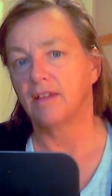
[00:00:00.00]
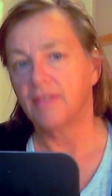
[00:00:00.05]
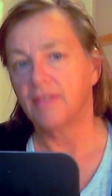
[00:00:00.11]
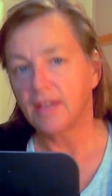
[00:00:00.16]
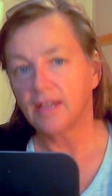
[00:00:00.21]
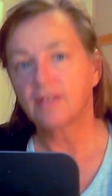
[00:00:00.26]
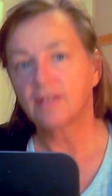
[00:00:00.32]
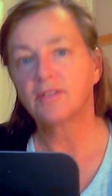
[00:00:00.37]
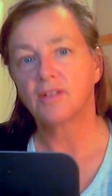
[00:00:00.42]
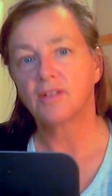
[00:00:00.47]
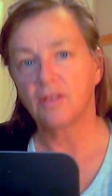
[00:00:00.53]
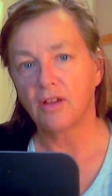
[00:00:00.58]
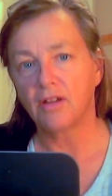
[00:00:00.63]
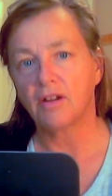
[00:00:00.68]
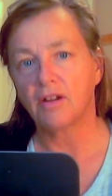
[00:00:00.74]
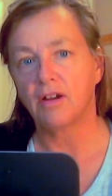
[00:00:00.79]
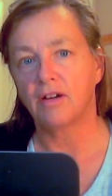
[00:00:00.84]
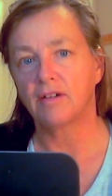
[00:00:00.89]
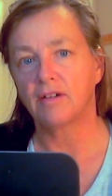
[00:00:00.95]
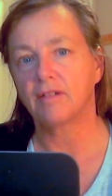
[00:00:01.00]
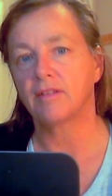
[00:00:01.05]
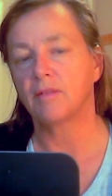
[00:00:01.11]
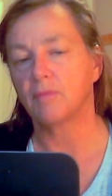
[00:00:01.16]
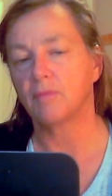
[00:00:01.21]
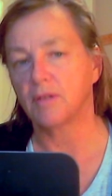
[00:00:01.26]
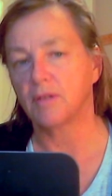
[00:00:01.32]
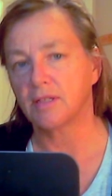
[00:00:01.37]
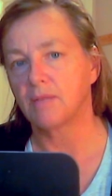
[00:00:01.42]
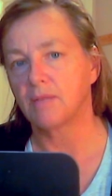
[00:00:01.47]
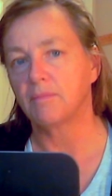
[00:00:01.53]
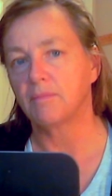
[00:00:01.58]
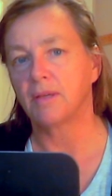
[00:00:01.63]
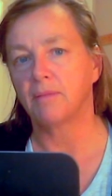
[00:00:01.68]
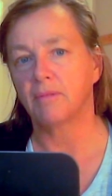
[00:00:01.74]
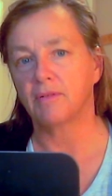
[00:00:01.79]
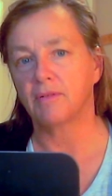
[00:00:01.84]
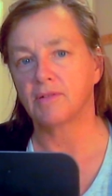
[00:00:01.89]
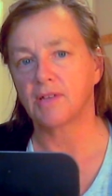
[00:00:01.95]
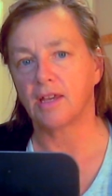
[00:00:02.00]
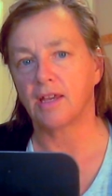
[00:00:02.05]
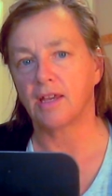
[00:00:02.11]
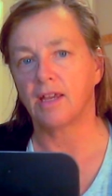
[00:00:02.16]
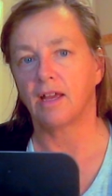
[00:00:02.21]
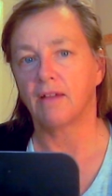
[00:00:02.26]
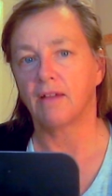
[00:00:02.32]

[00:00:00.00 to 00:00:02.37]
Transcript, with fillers: I think it's a lot harder than what some people say.